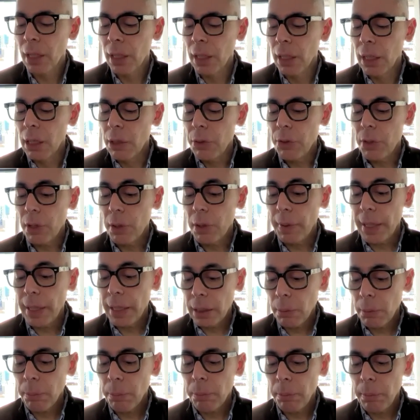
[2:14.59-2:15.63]
So I hit
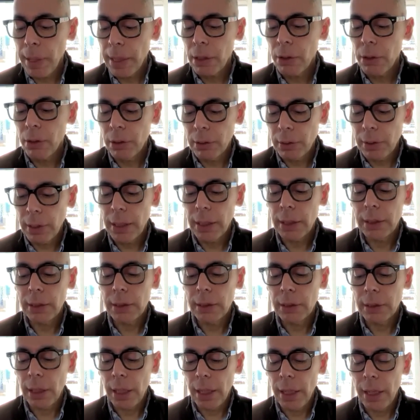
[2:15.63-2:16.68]
up my
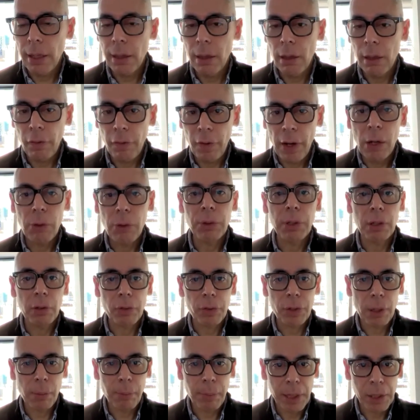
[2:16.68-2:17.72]
contacts, and the founder of
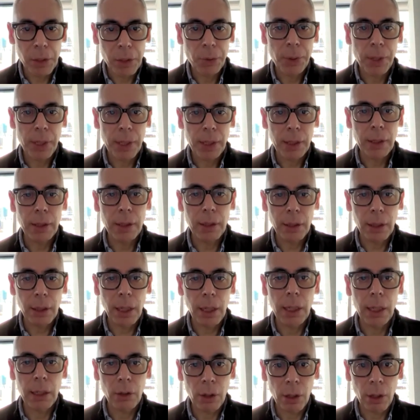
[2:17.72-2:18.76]
Chartmetric
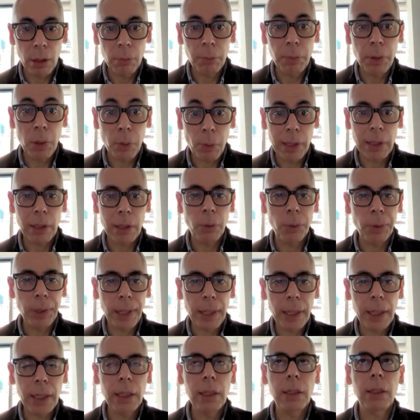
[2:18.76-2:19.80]
called me right
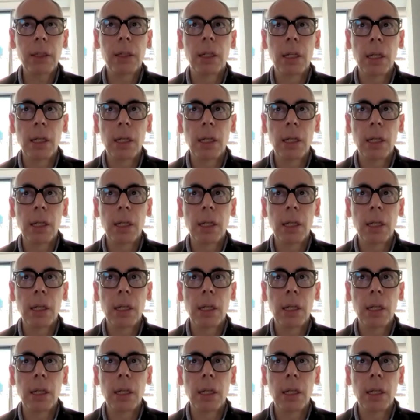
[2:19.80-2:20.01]
away,